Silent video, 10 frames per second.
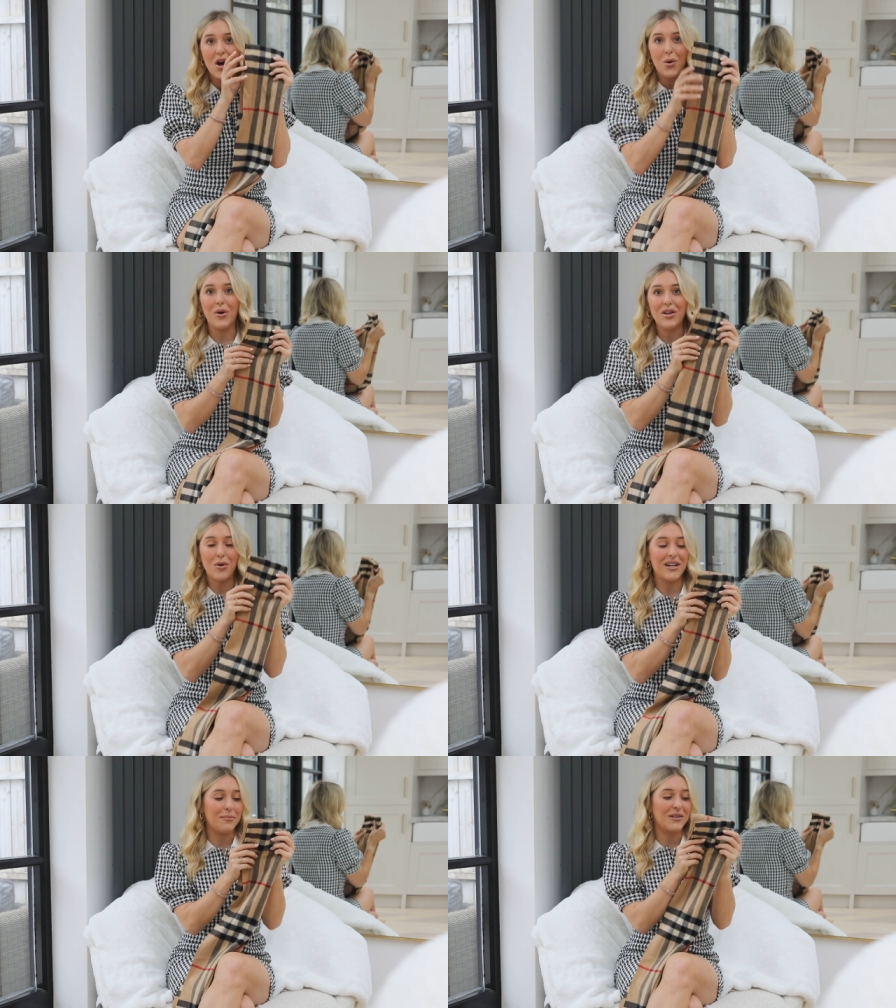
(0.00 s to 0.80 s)
with
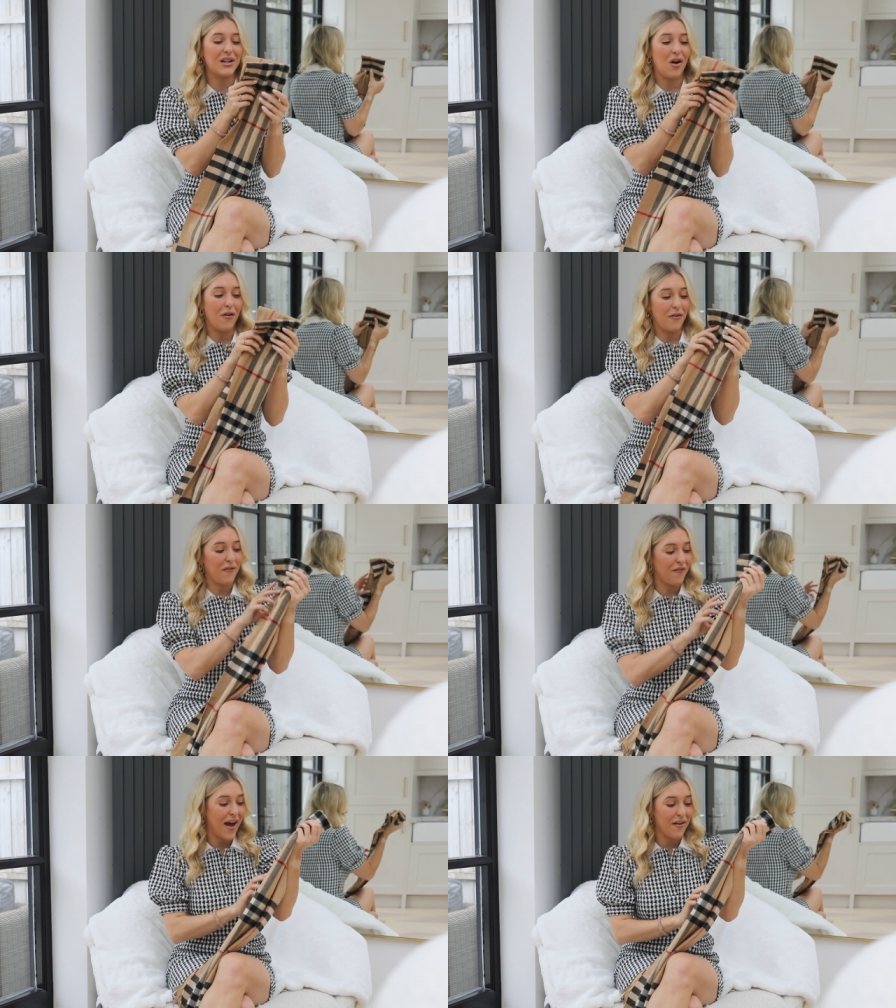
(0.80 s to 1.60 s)
twenty percent off a
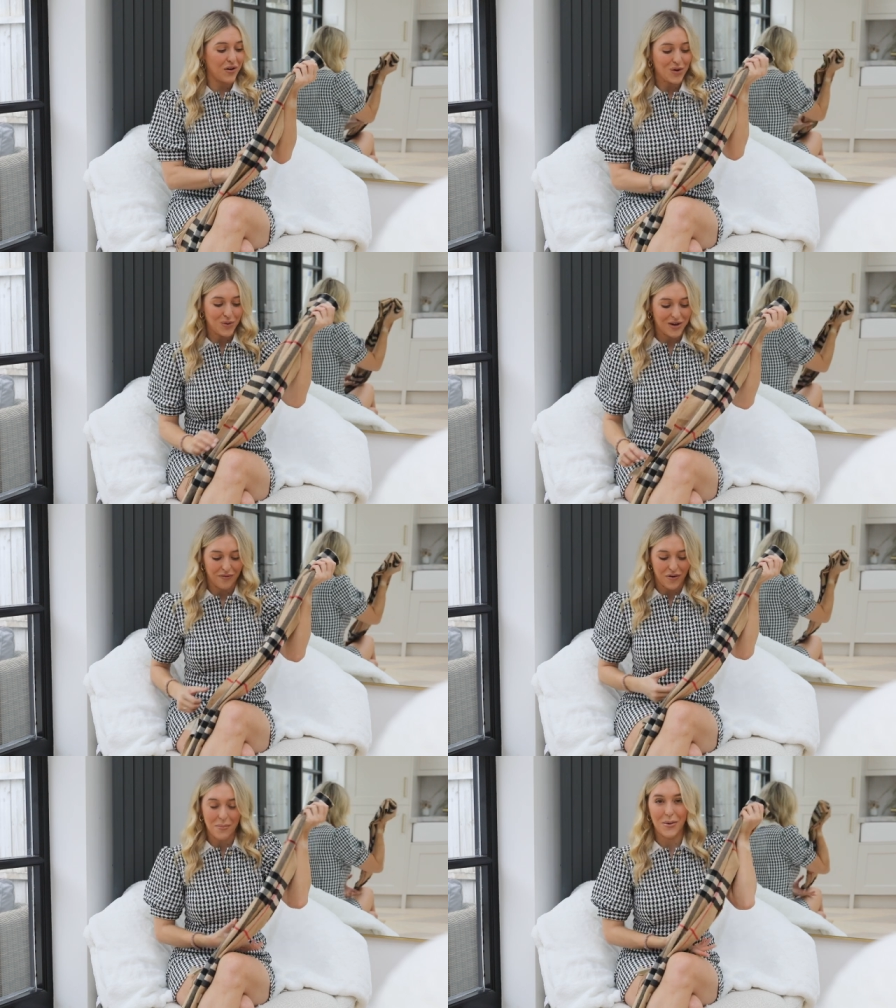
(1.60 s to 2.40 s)
fair few
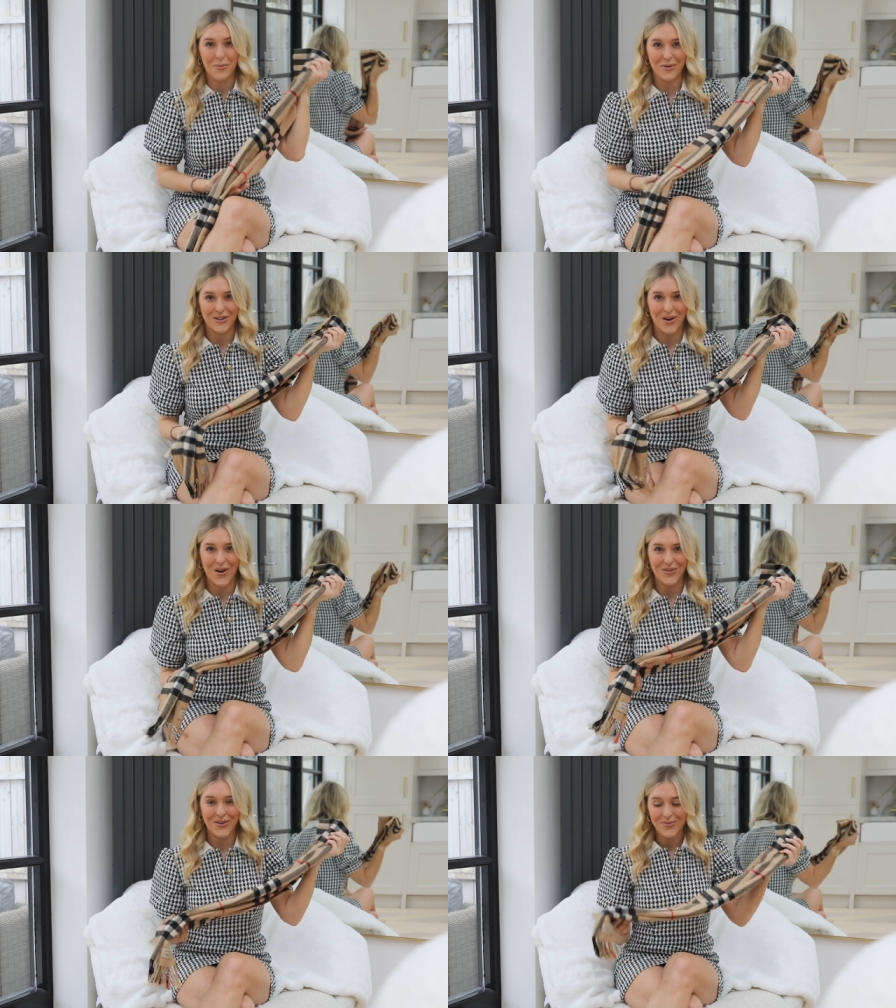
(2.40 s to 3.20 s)
different Burberry
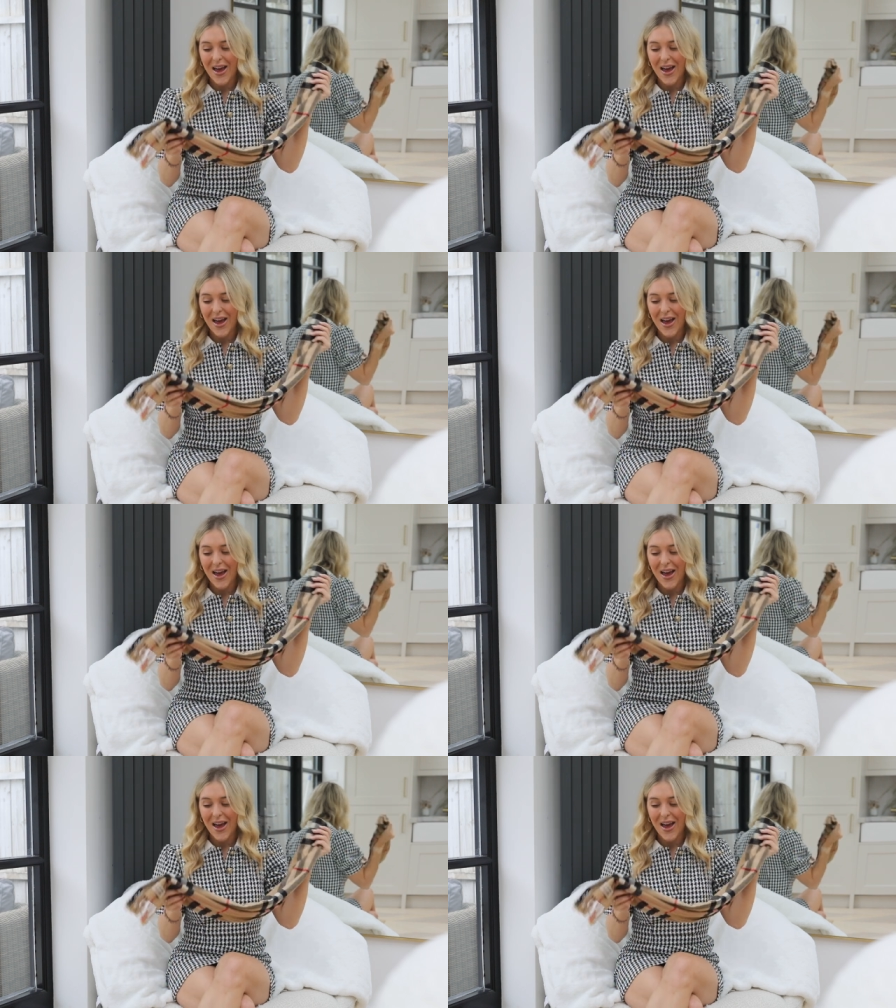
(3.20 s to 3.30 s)
scarves.